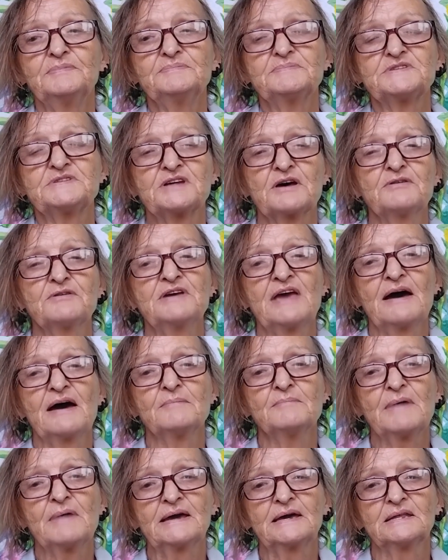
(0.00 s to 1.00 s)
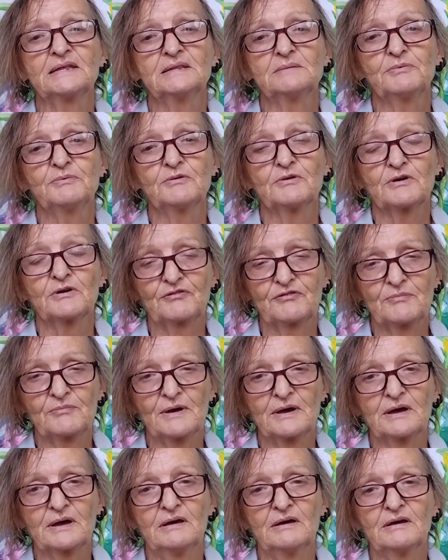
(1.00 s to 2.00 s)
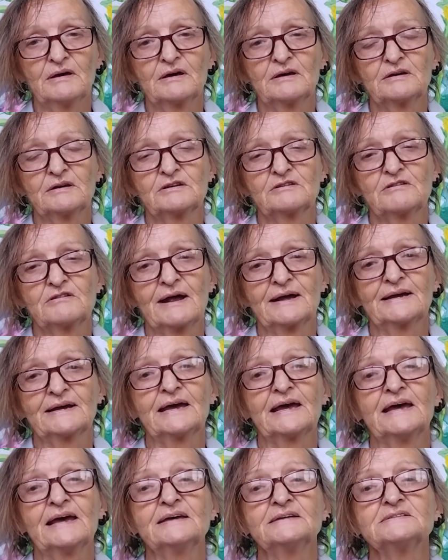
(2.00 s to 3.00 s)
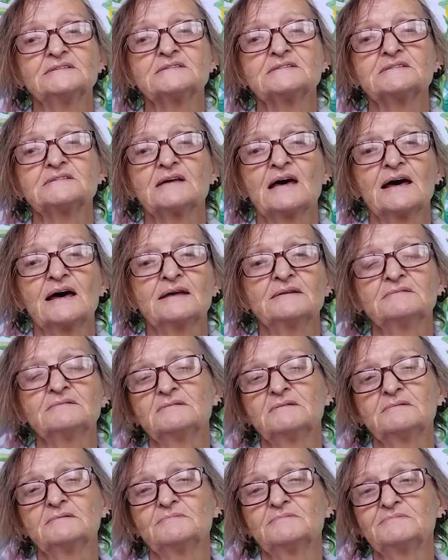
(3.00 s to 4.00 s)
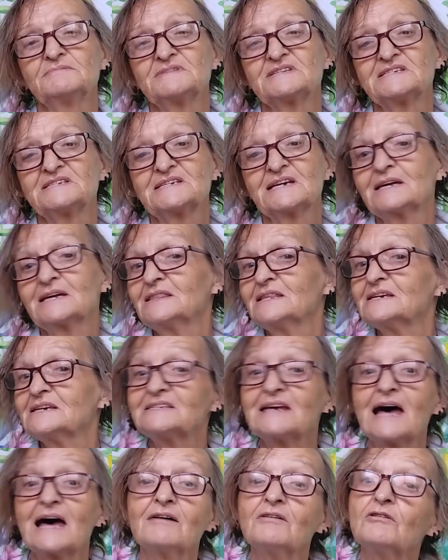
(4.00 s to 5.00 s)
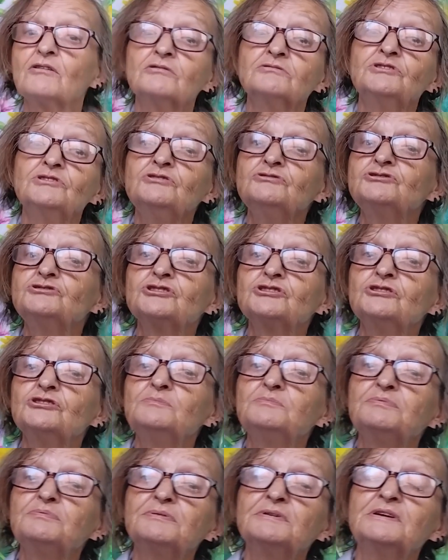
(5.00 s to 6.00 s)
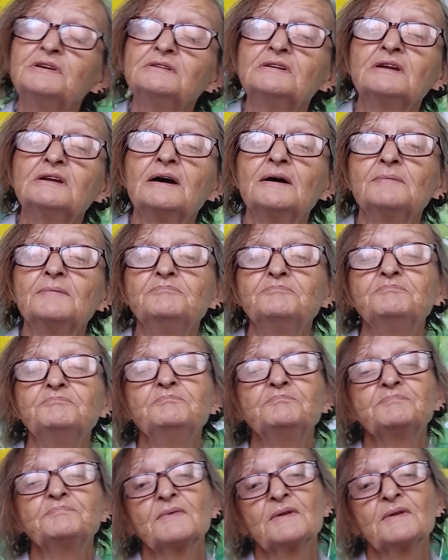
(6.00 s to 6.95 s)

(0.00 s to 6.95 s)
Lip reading: So yeah, I'm making the book for my grandkids and sticking this out on YouTube, and